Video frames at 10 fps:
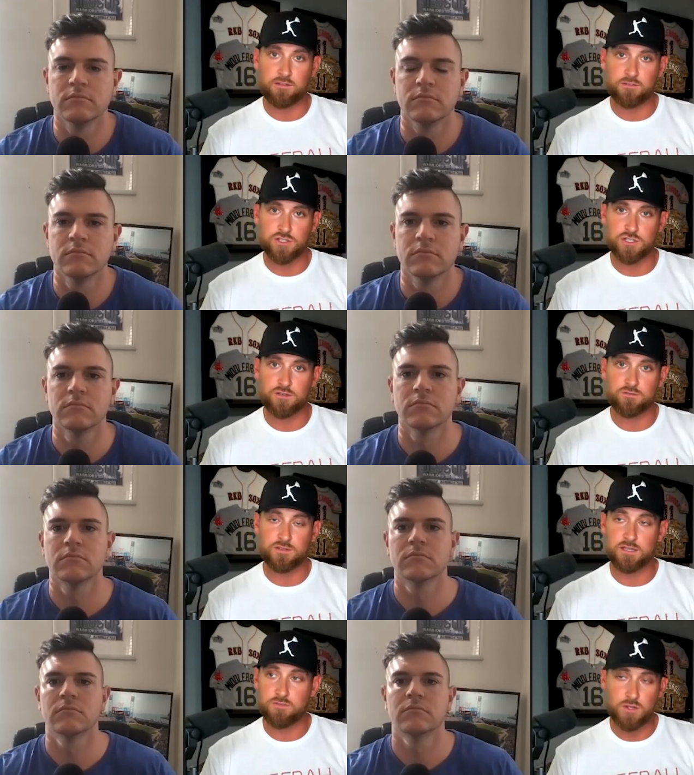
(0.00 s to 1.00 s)
Speaker 1: the shift,
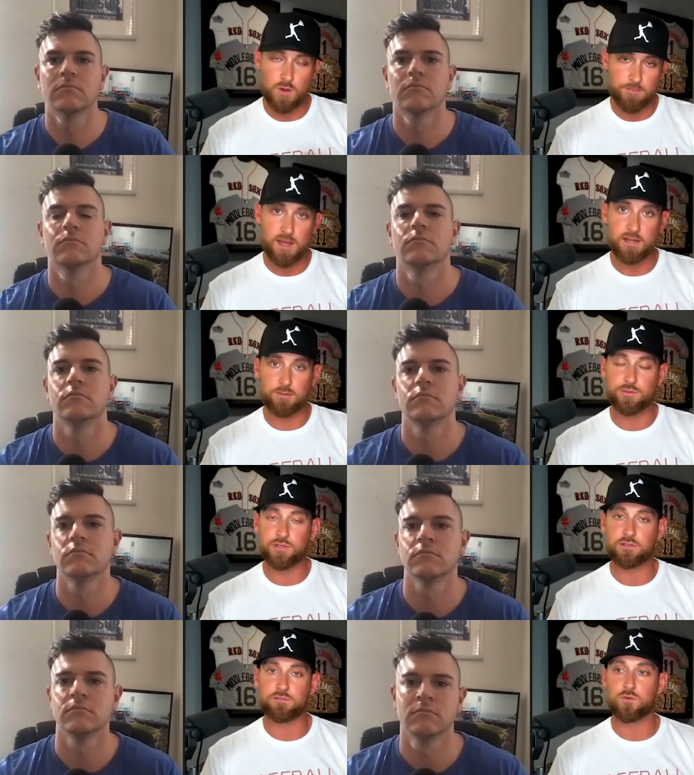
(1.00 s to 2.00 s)
even though I'm not
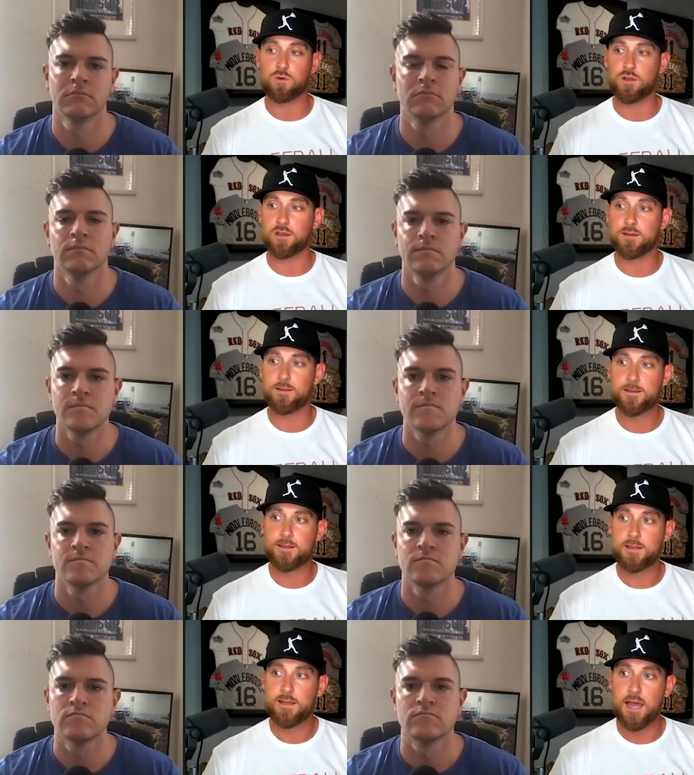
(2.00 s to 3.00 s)
completely for it.
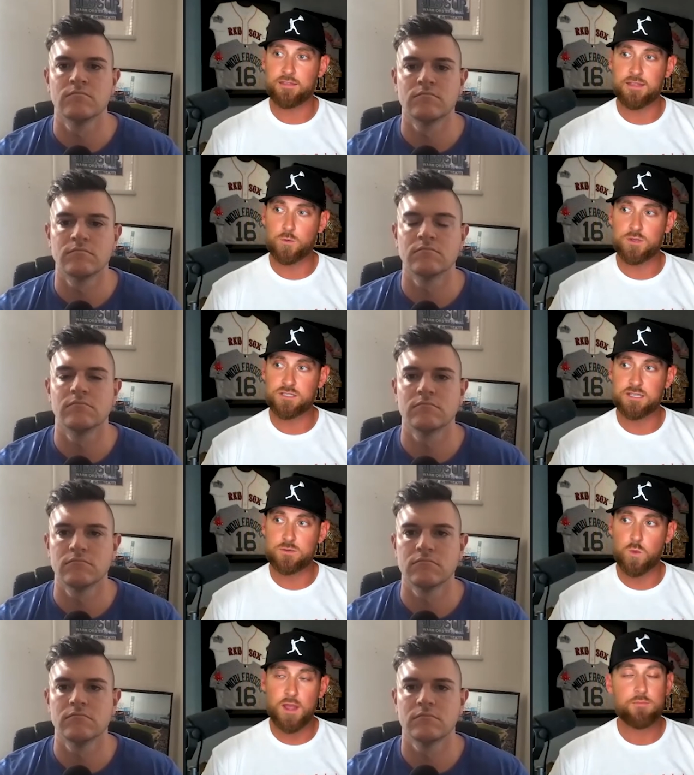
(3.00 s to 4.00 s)
I think we see
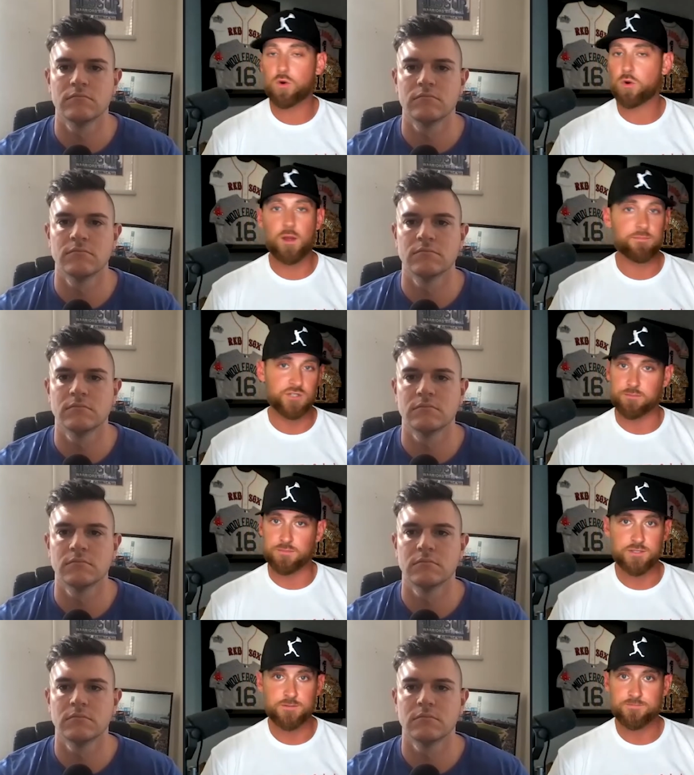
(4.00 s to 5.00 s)
way more web
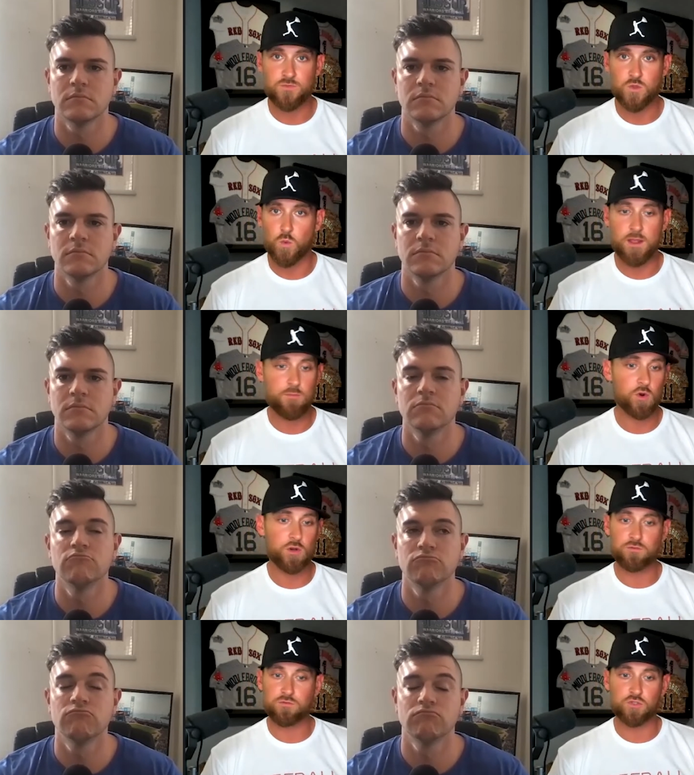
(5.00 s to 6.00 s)
jumps, way
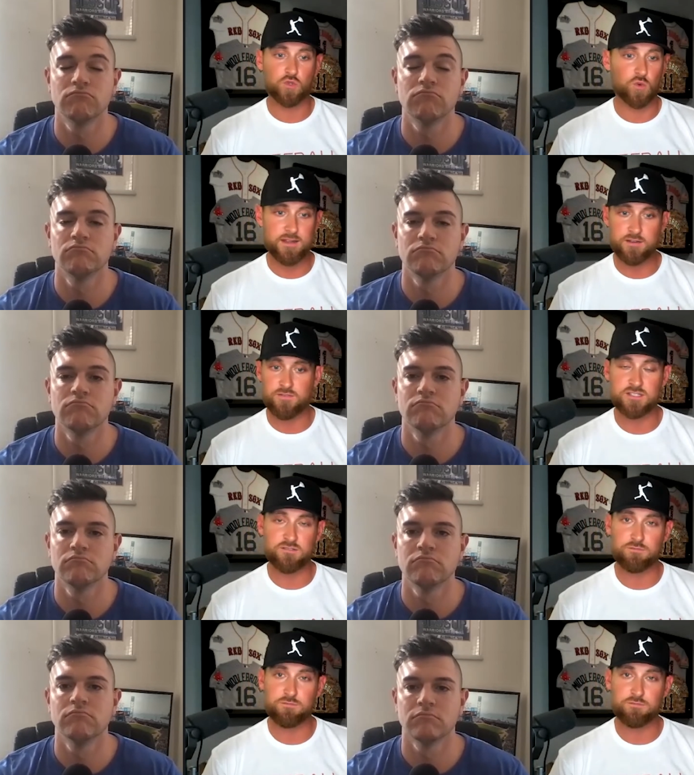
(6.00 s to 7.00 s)
more great defensive
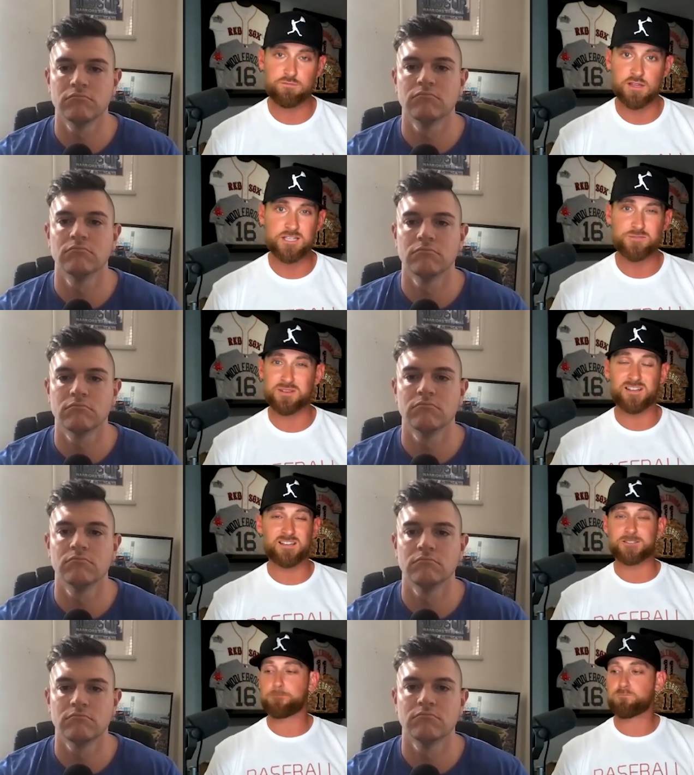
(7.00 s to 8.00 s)
plays,
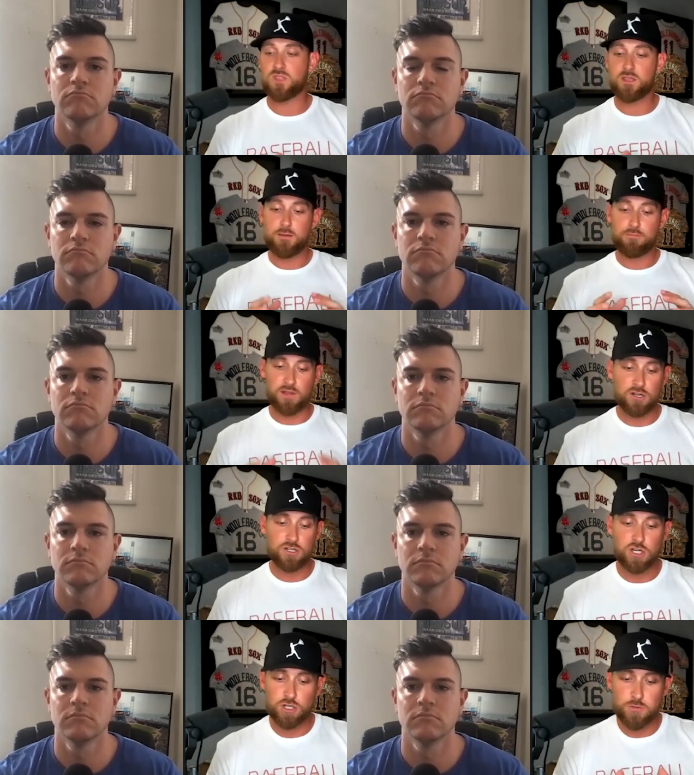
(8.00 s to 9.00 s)
because players
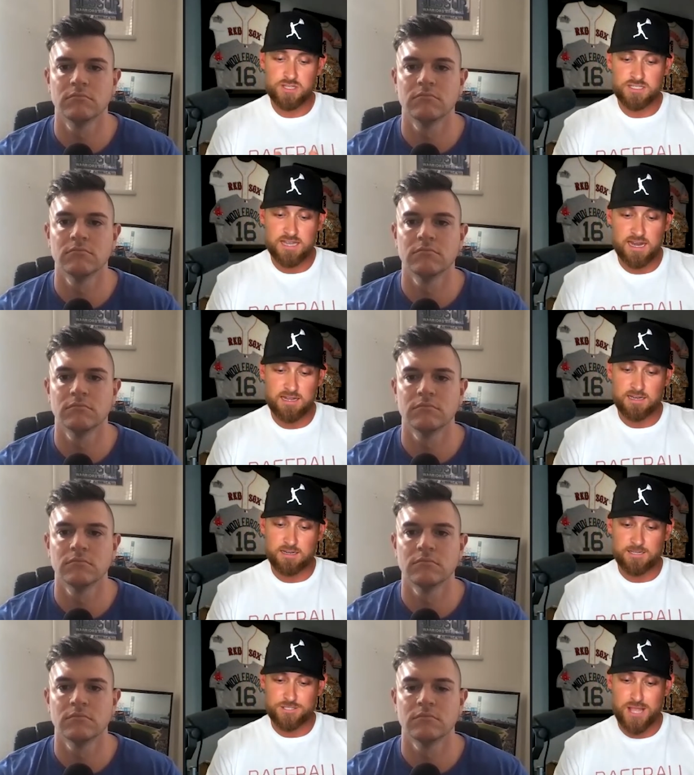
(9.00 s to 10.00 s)
aren't going to be standing
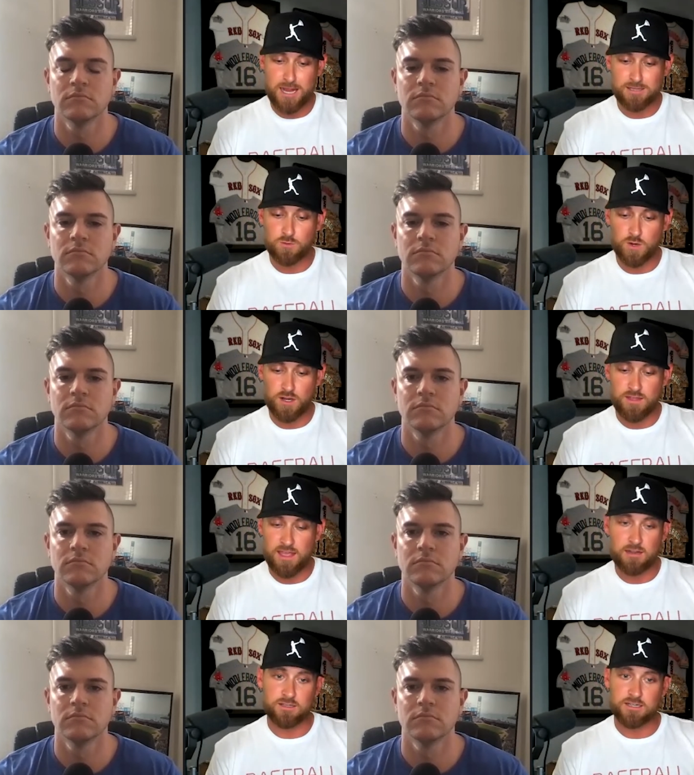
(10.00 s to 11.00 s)
exactly where the
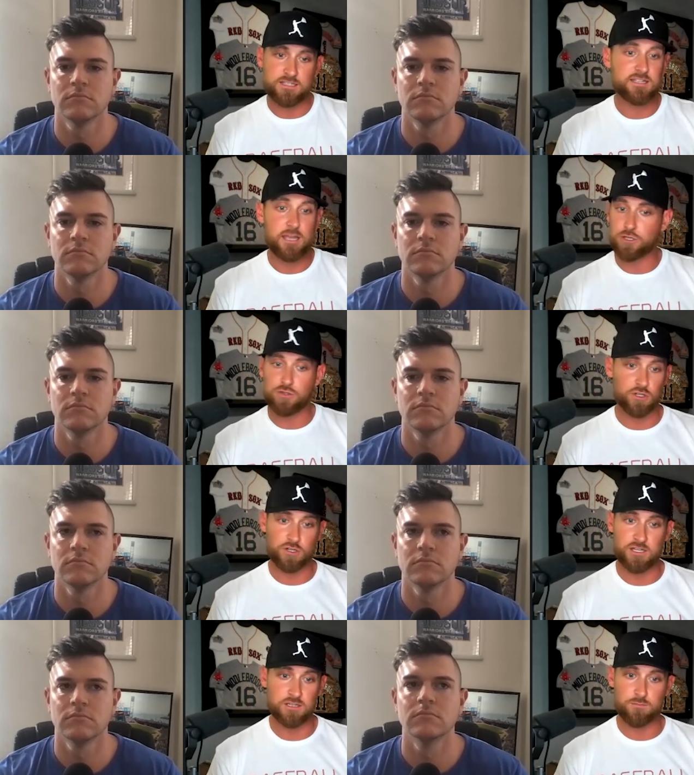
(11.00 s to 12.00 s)
analytics tell you they're going to
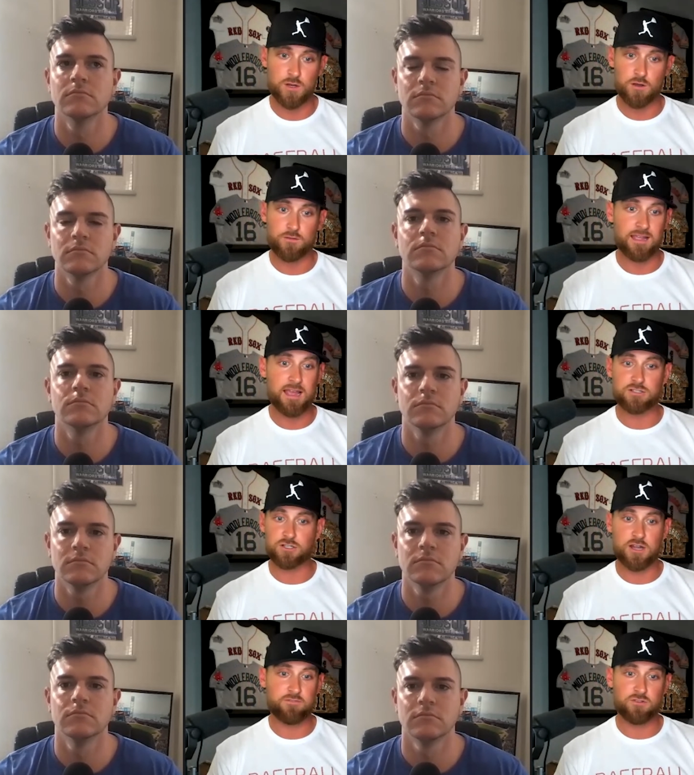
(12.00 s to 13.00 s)
hit the ball. Guys are
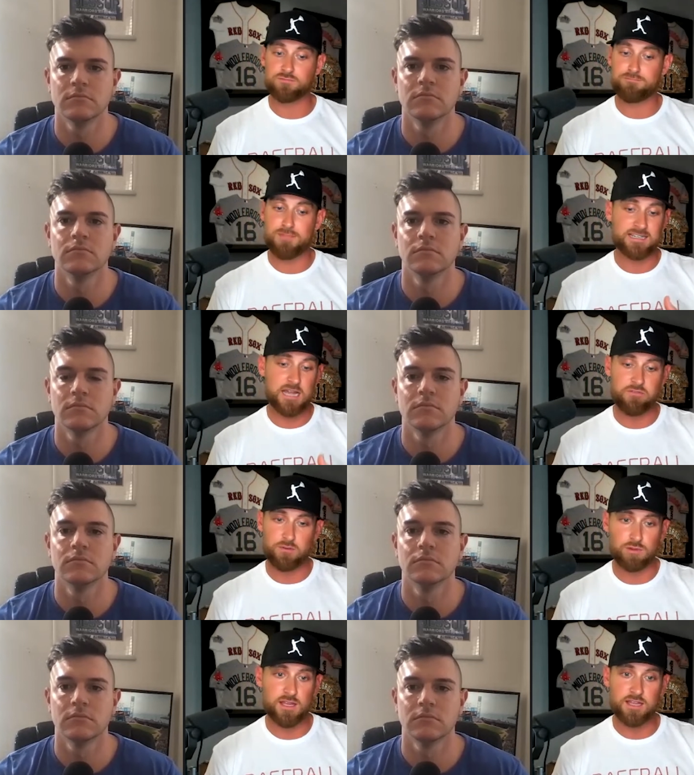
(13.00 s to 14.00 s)
going to have to make diving
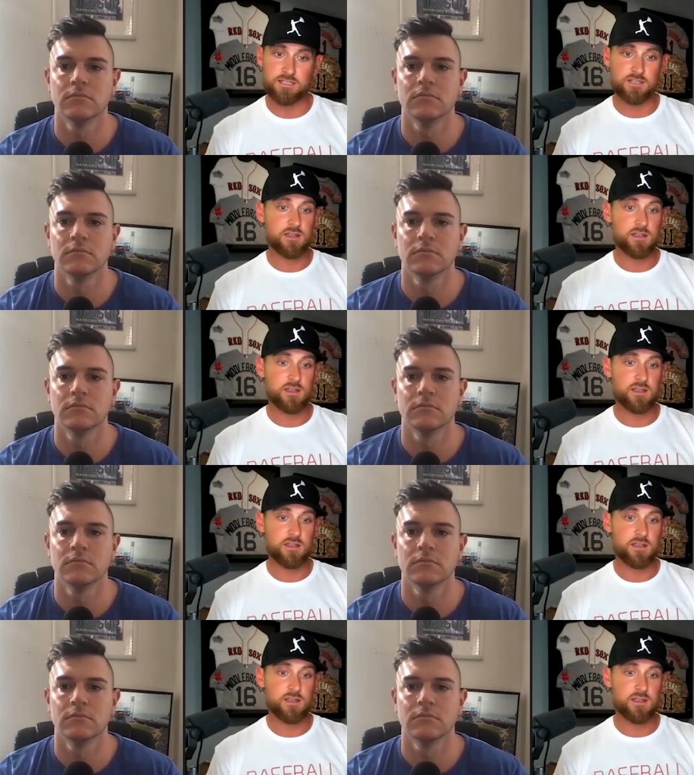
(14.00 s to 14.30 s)
plays,